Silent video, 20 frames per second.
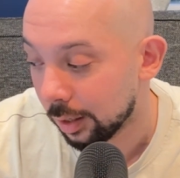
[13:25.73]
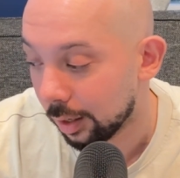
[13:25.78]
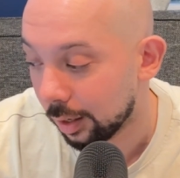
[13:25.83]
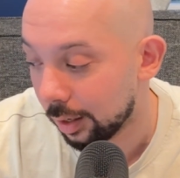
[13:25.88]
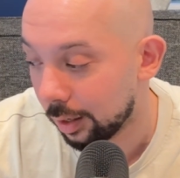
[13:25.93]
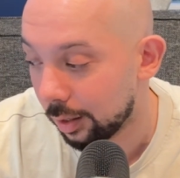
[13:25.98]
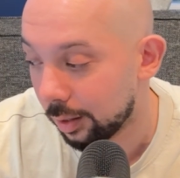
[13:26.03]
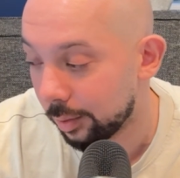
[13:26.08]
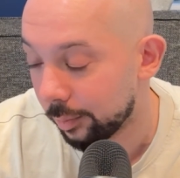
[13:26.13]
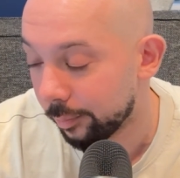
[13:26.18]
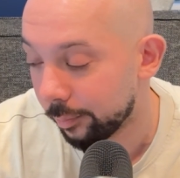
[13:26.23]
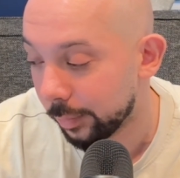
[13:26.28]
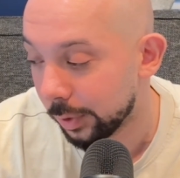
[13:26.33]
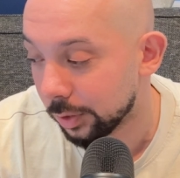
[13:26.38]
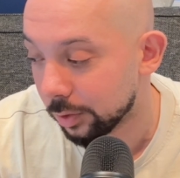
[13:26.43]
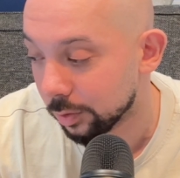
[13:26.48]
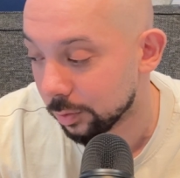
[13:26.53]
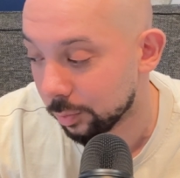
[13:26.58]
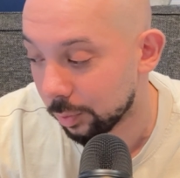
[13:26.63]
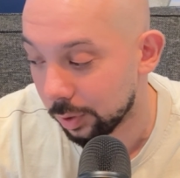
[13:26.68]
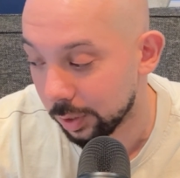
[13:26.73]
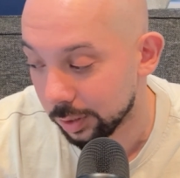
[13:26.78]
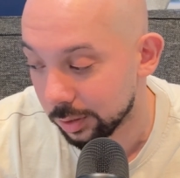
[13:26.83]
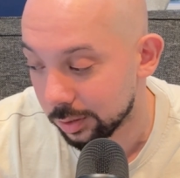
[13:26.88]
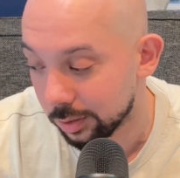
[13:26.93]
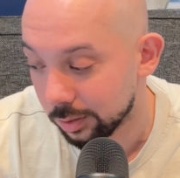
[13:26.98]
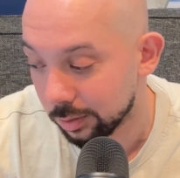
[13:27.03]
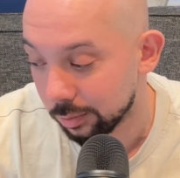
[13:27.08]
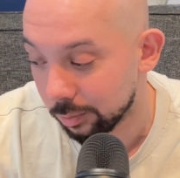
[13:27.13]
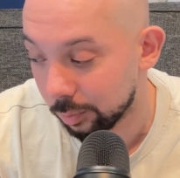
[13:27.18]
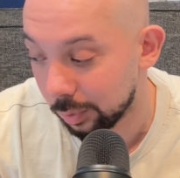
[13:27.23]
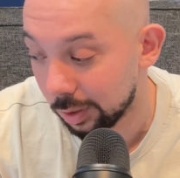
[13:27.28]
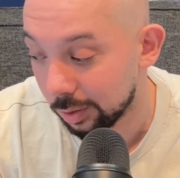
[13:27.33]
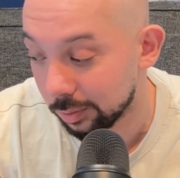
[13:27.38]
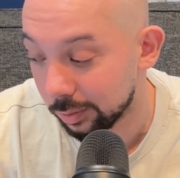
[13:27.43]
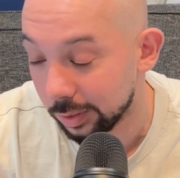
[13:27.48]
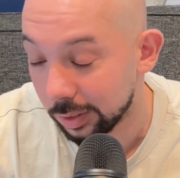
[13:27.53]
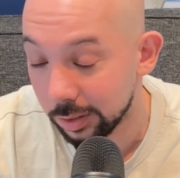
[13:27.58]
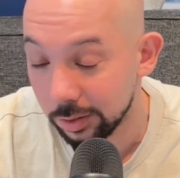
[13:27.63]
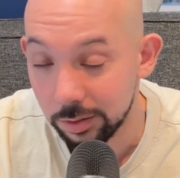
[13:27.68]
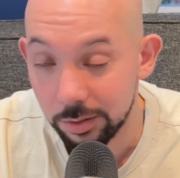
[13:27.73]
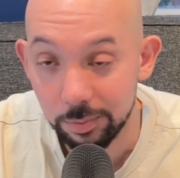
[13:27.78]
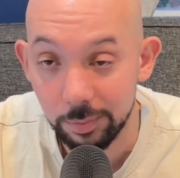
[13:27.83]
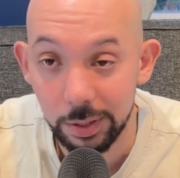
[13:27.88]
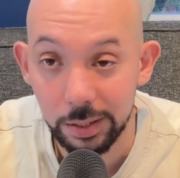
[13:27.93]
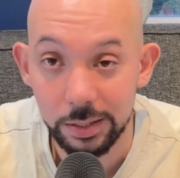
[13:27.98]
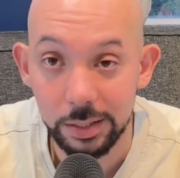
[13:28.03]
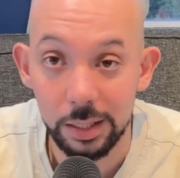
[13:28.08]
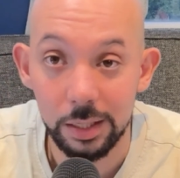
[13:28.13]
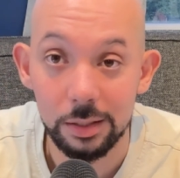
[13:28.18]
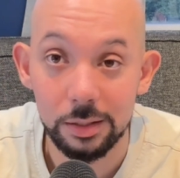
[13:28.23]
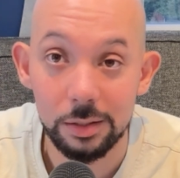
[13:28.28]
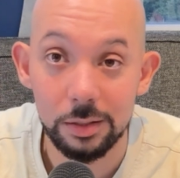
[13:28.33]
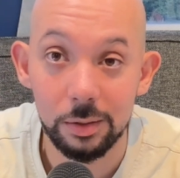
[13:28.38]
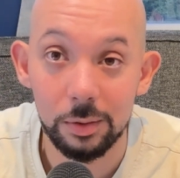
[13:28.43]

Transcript: It just works well, and it just makes sense.